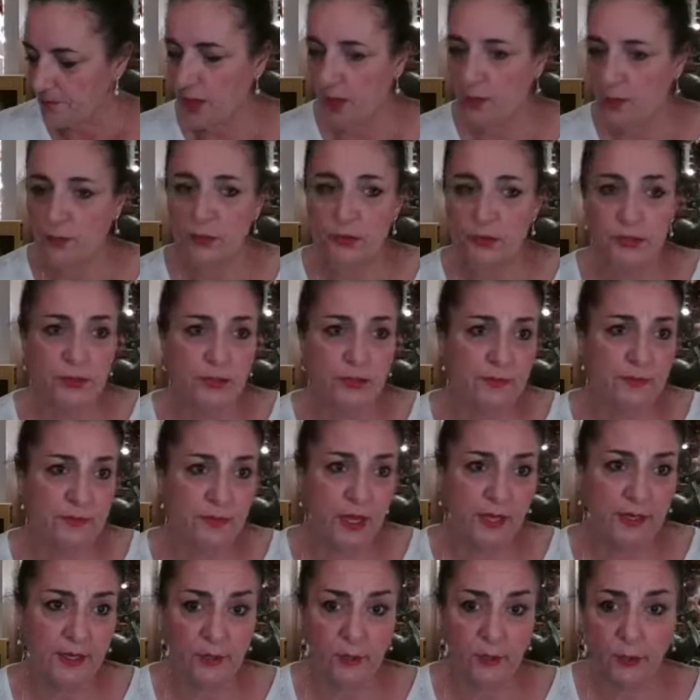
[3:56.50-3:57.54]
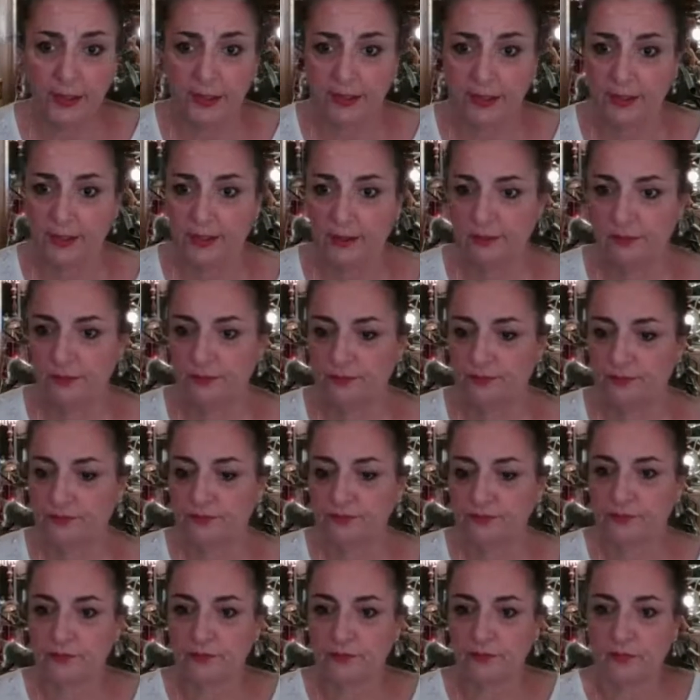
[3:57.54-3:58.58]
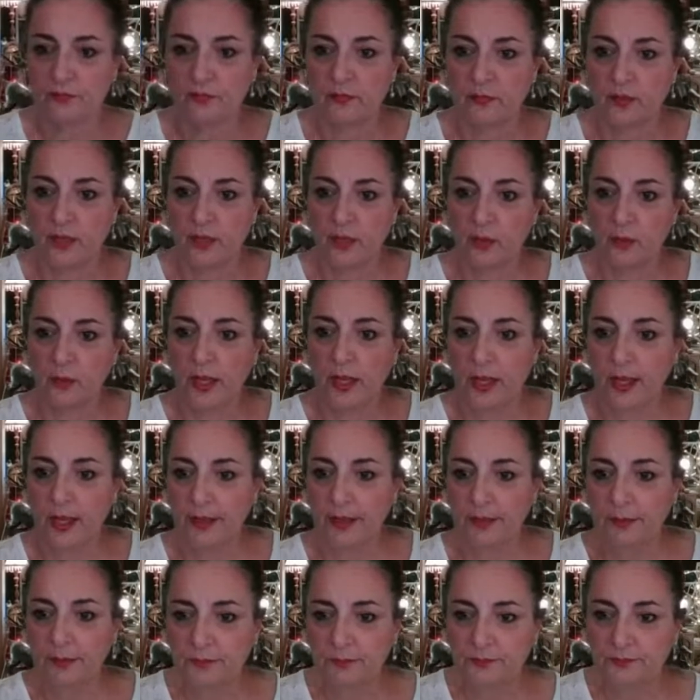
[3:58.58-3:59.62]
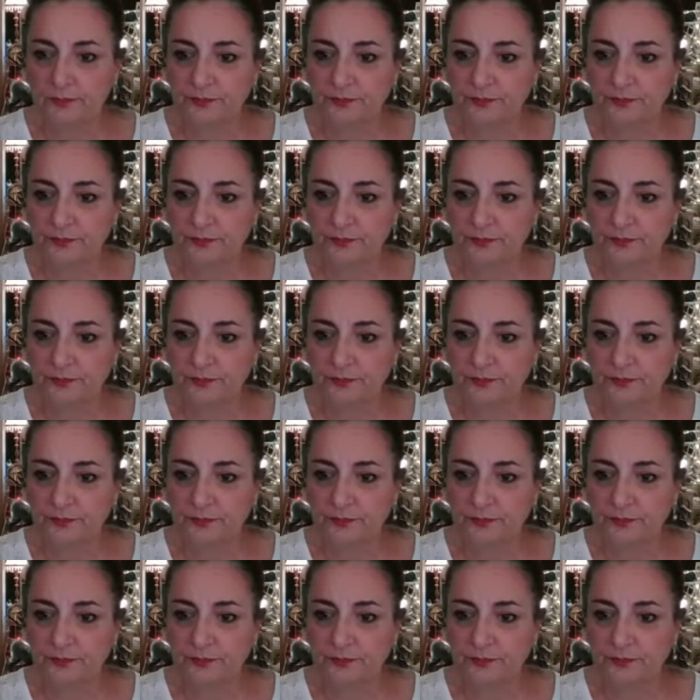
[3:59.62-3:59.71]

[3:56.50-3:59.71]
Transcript: And we'll do them kind of quick. Okay?